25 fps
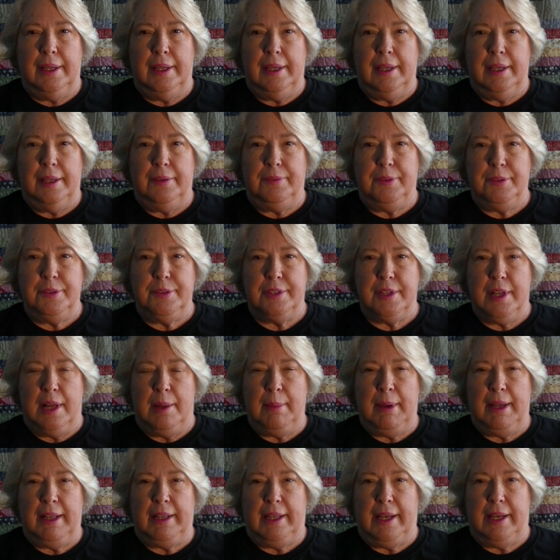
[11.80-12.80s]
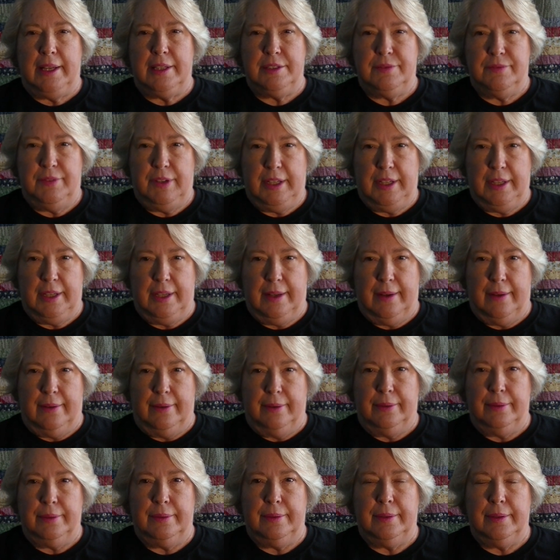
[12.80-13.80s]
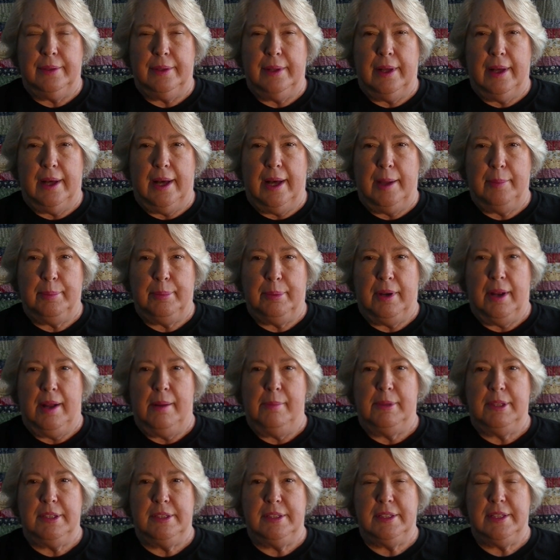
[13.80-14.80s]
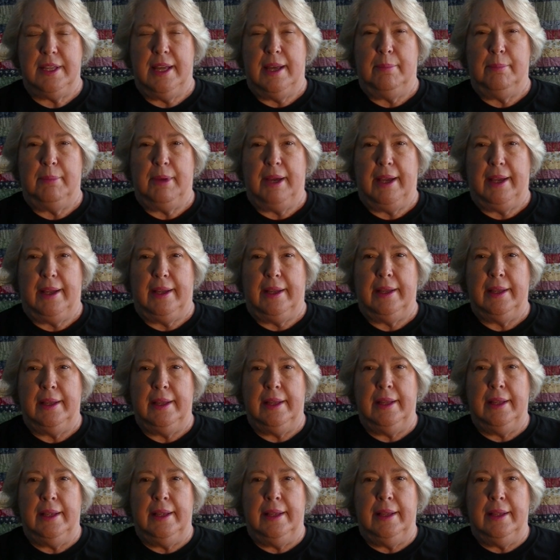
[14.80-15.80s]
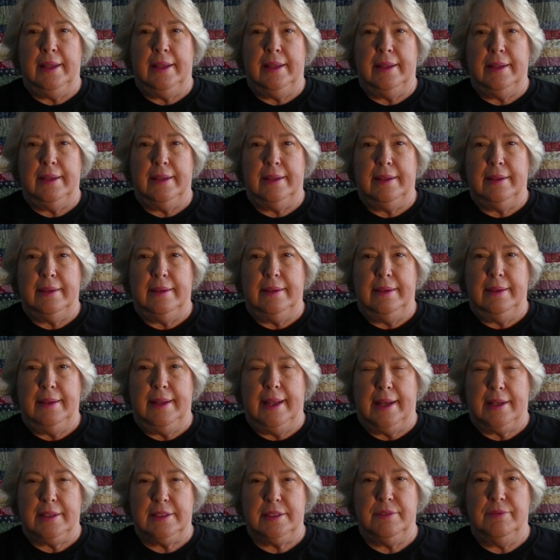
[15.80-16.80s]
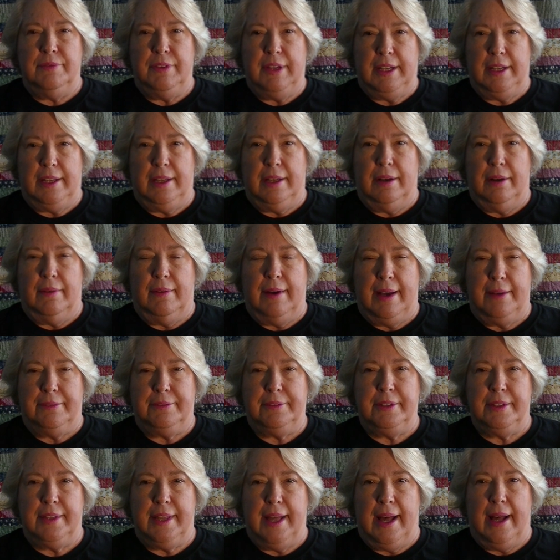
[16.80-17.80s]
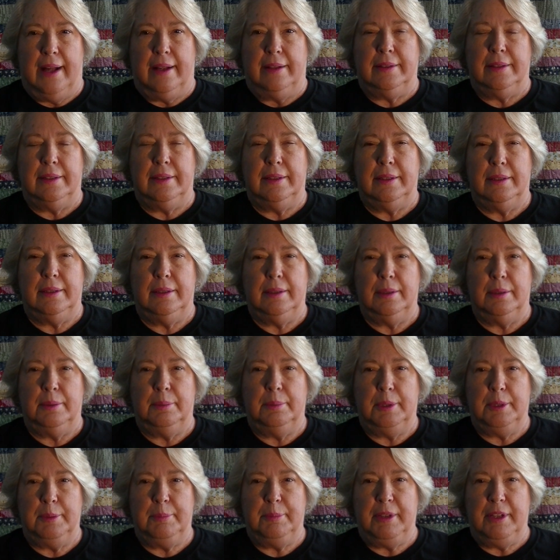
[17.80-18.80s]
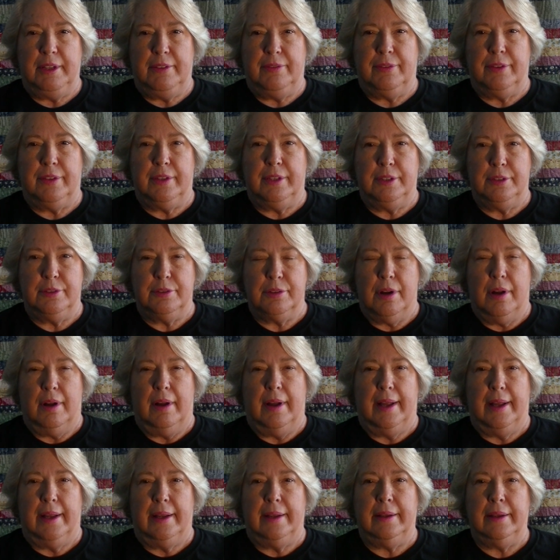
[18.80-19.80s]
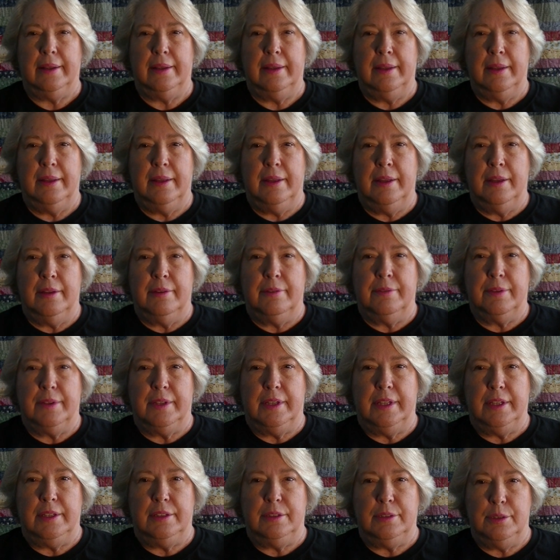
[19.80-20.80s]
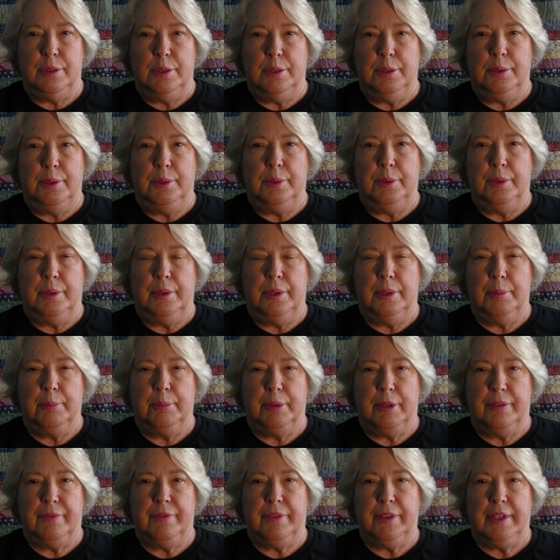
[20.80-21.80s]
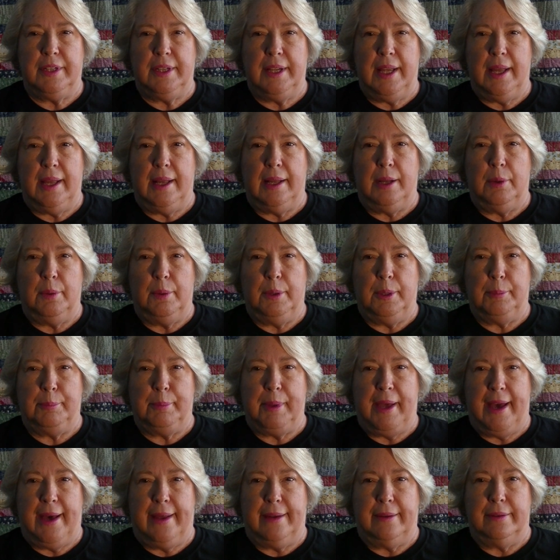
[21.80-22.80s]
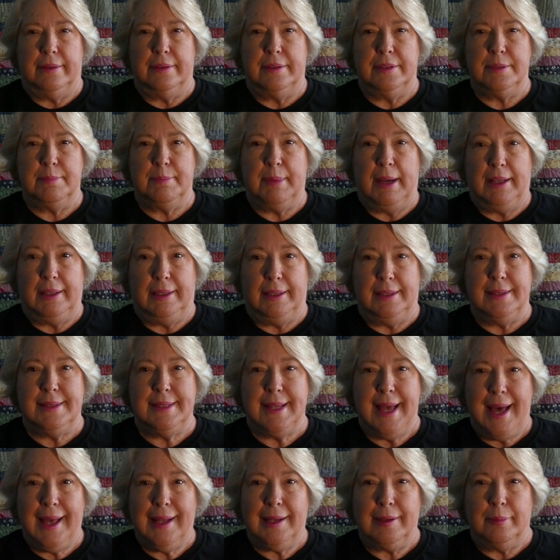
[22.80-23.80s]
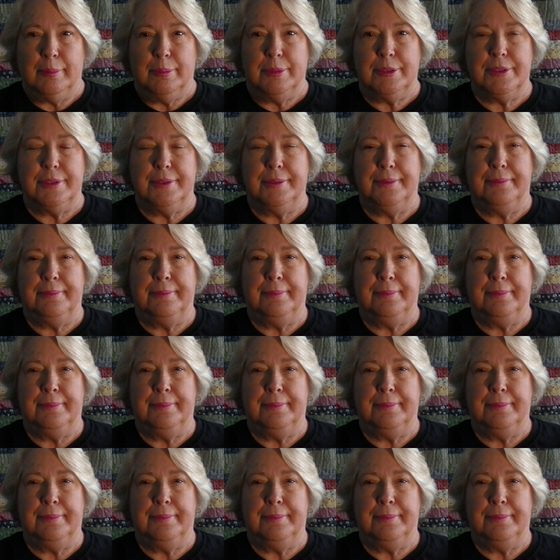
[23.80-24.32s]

If you saw my last video, I promised that my next video after that would be for the drawing for the 2 Perfect Day quilt patterns by Liz Adams.